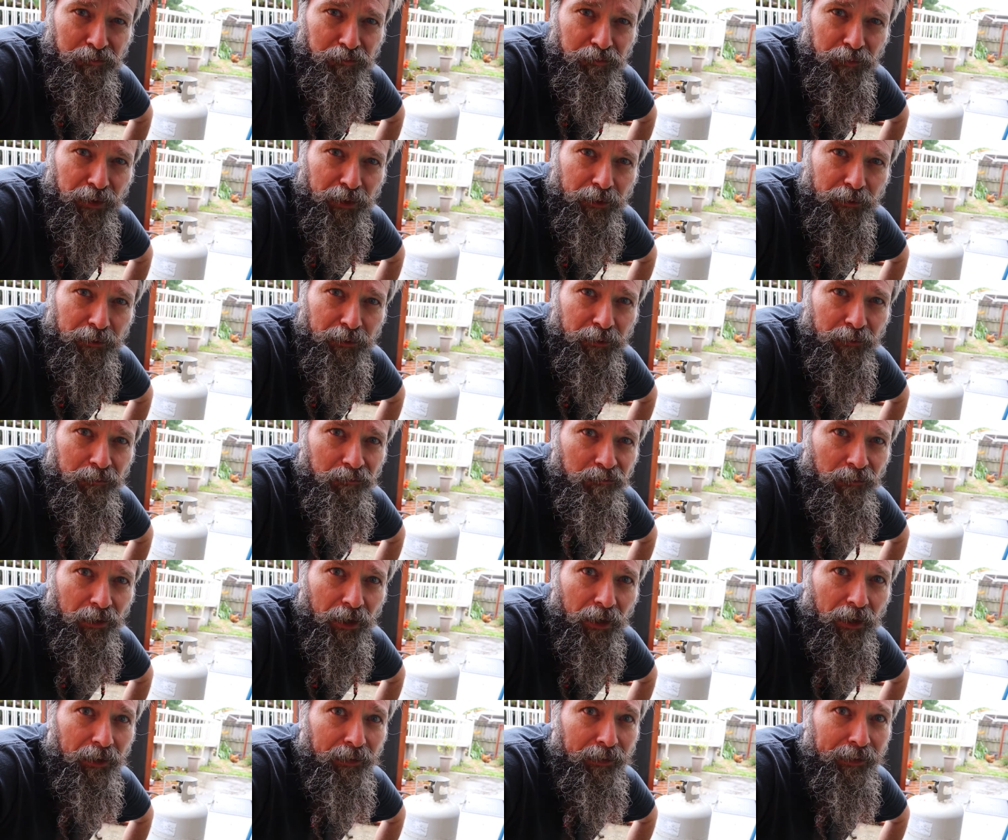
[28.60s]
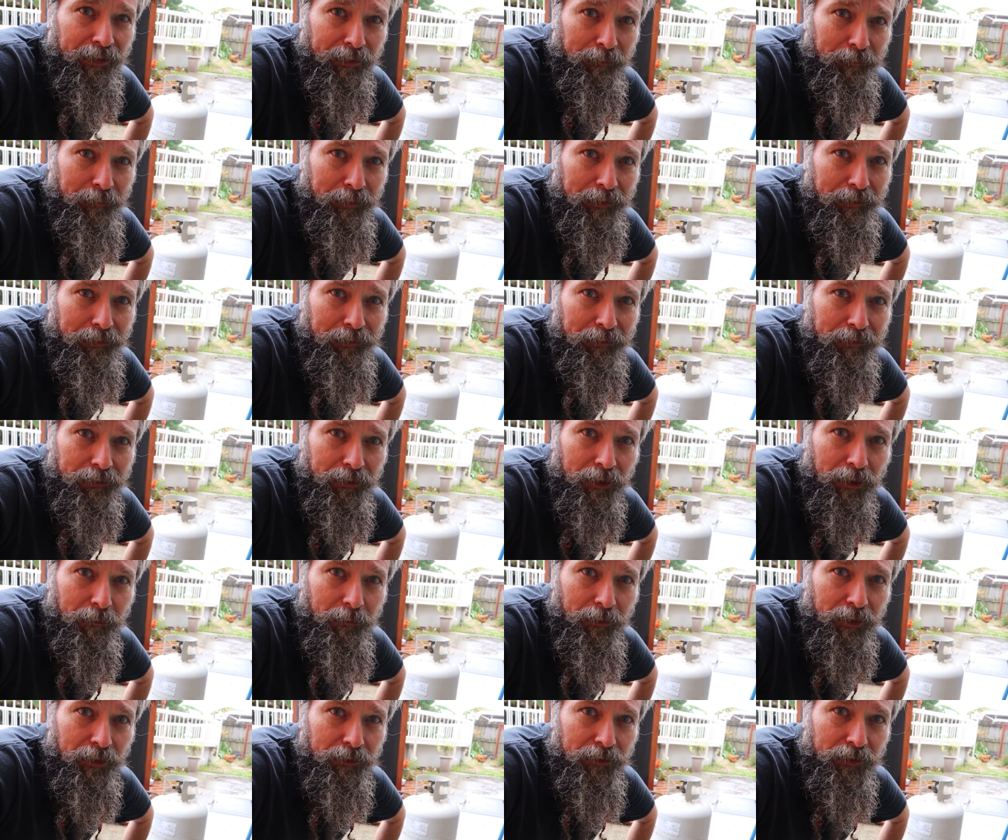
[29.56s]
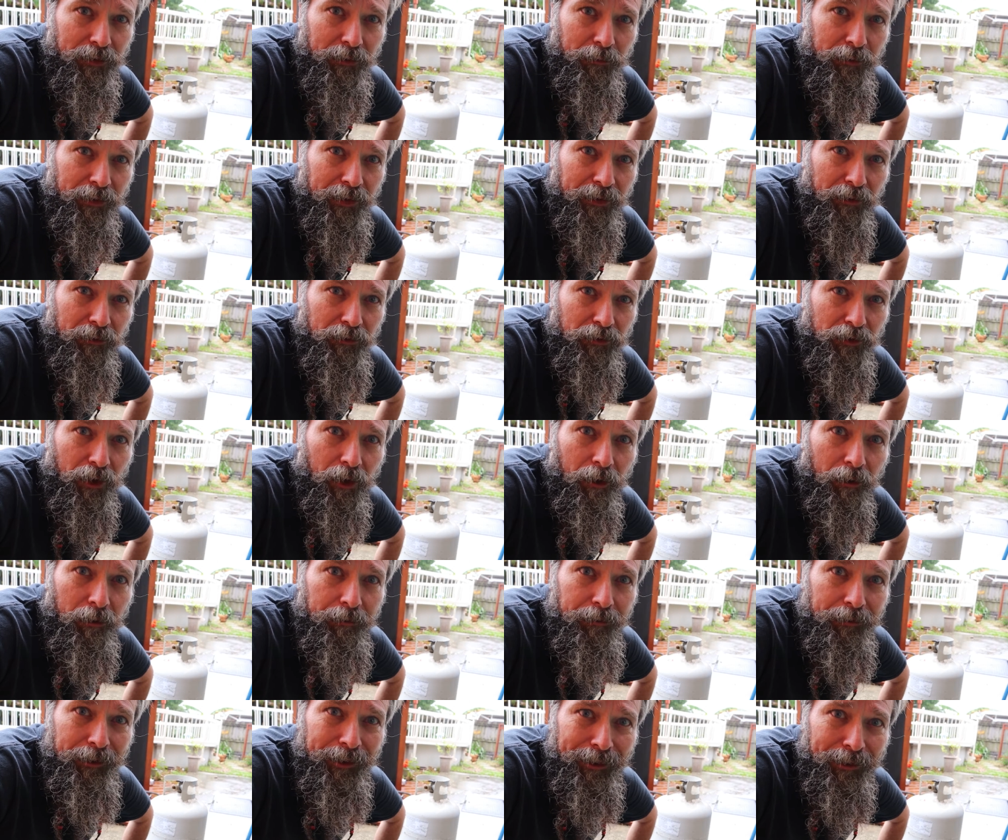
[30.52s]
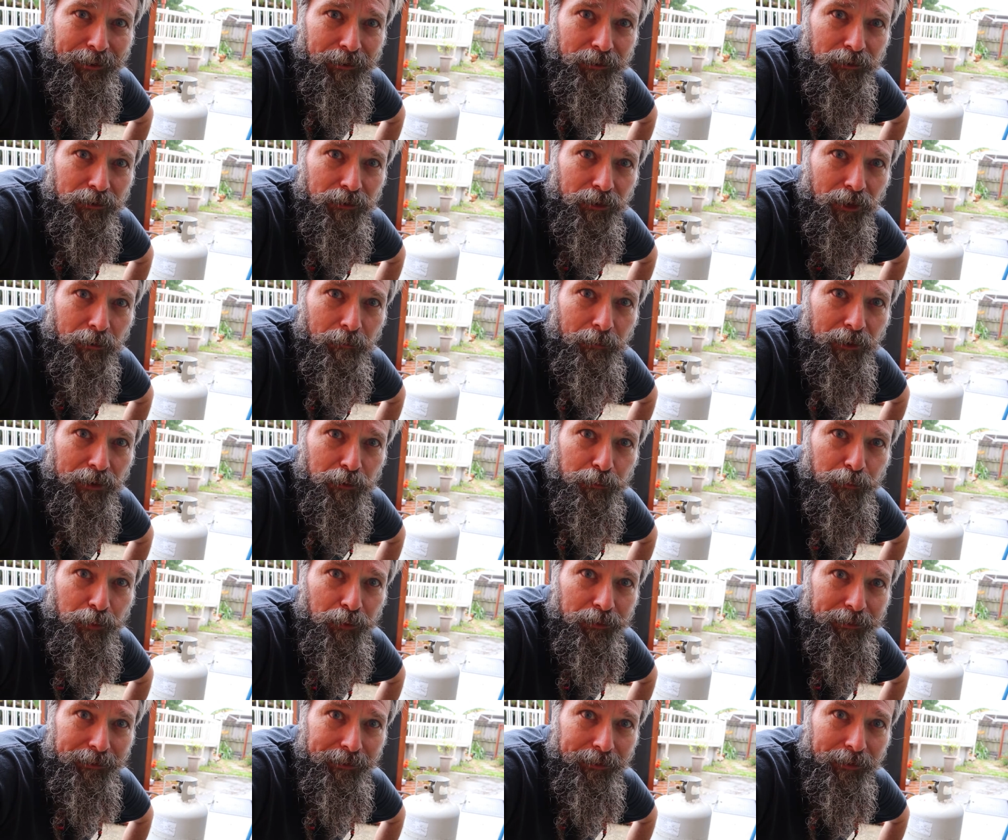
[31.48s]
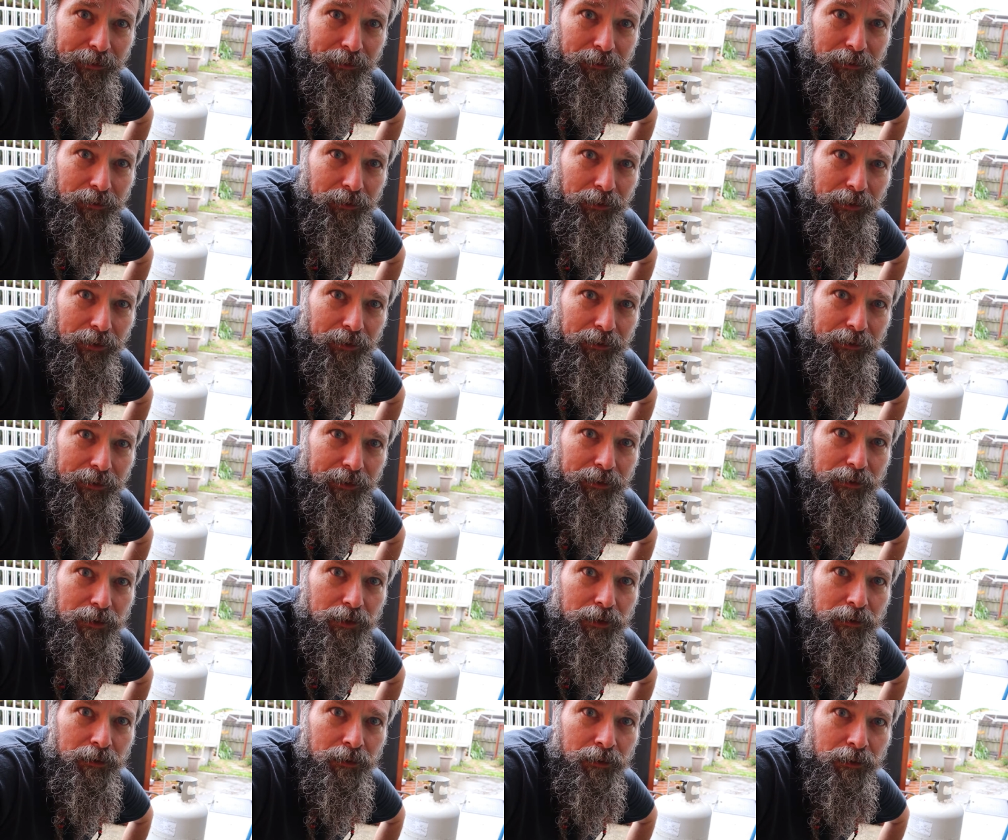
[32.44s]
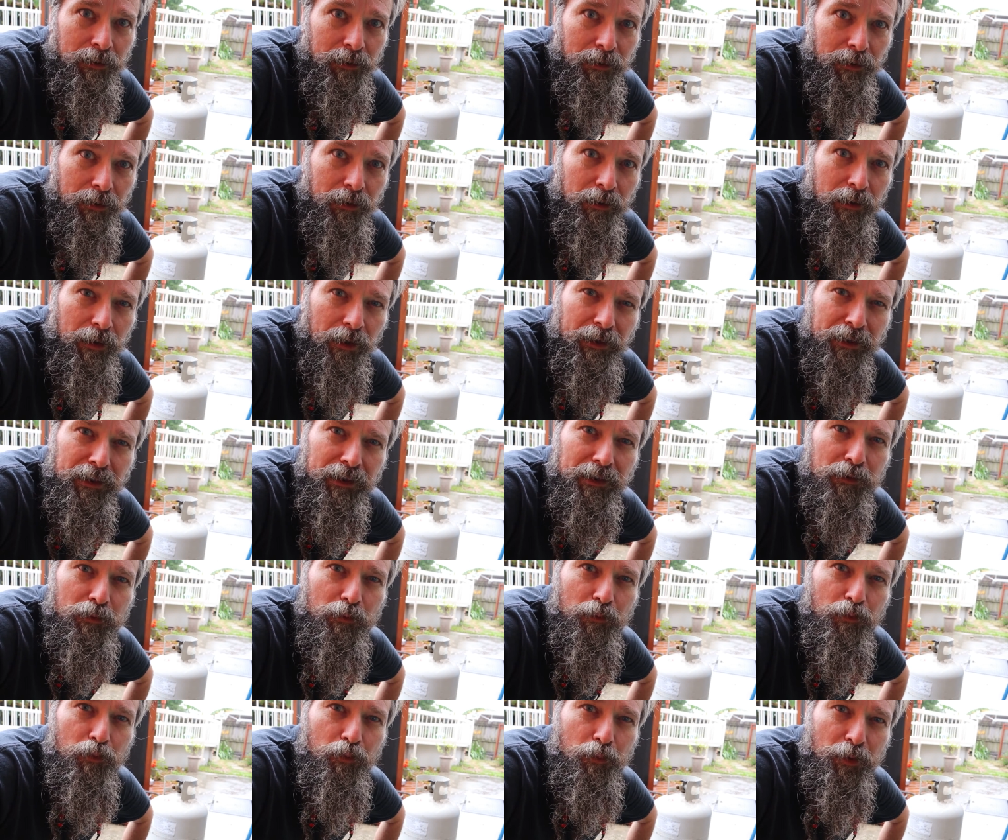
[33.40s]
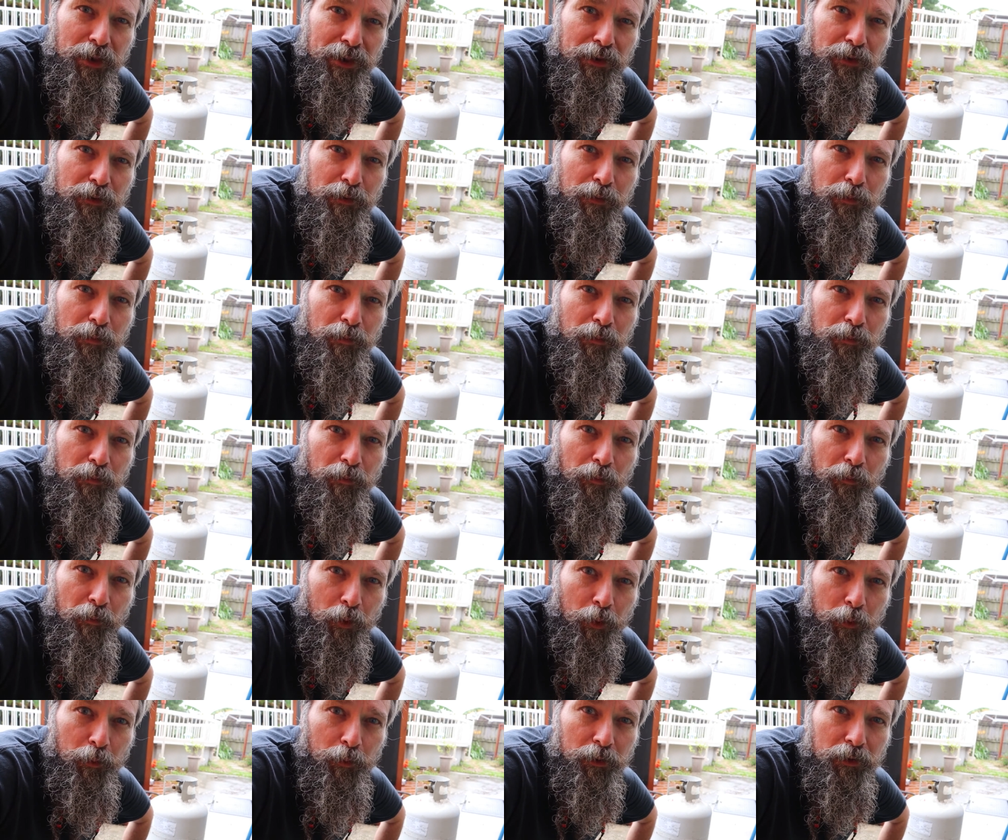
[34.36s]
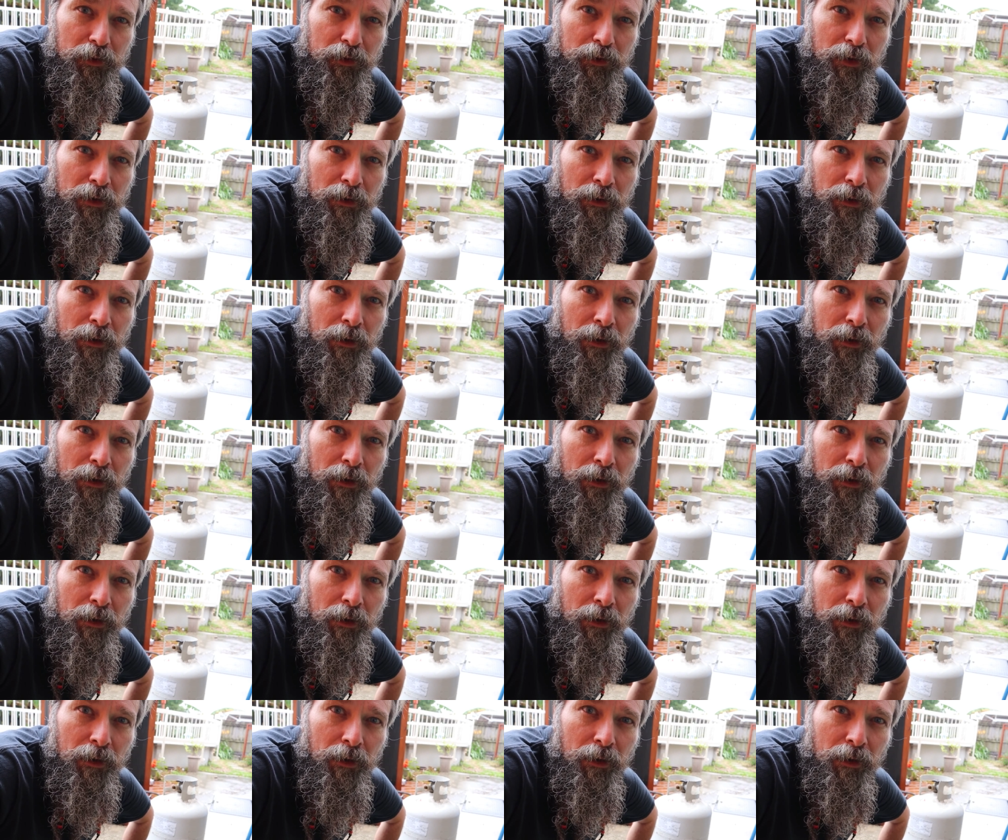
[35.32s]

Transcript: better than I like it better than Starbucks. I don't like the charred taste Starbucks puts in it. I like a nice rich roast.